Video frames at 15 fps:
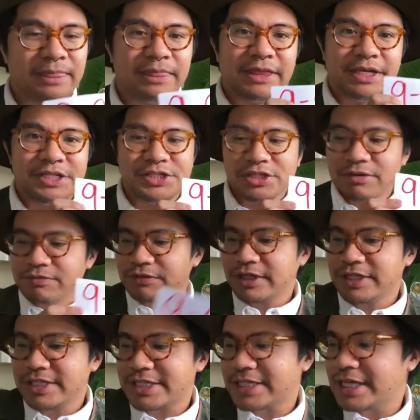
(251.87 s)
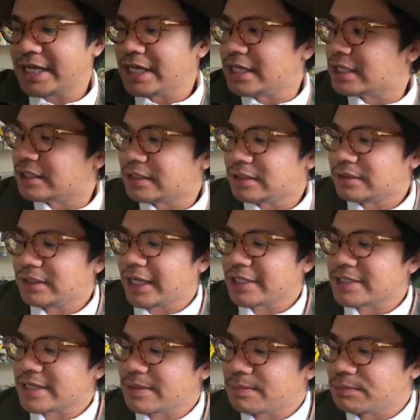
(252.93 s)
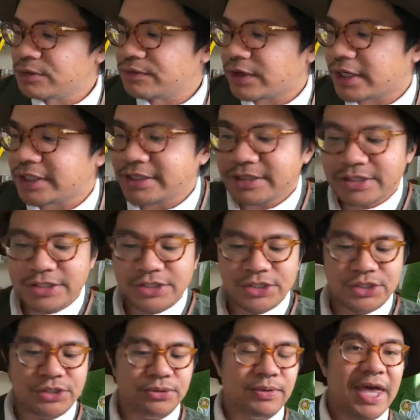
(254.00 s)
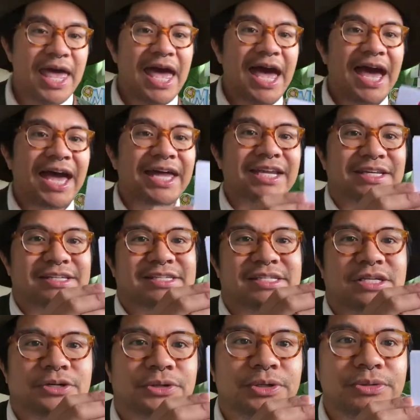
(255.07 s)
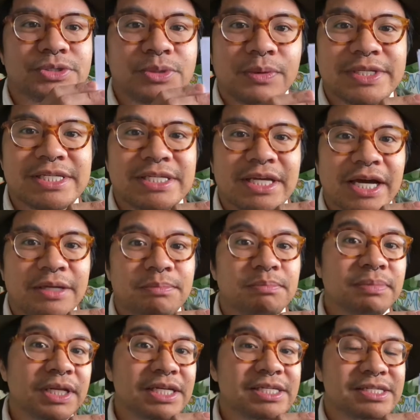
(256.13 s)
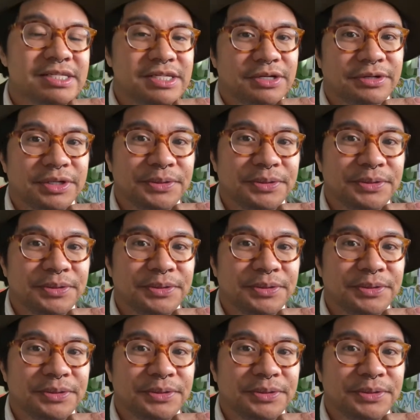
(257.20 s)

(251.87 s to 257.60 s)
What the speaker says: Nice job, friends. Let's move on to adding 0. So what's 9 plus 0?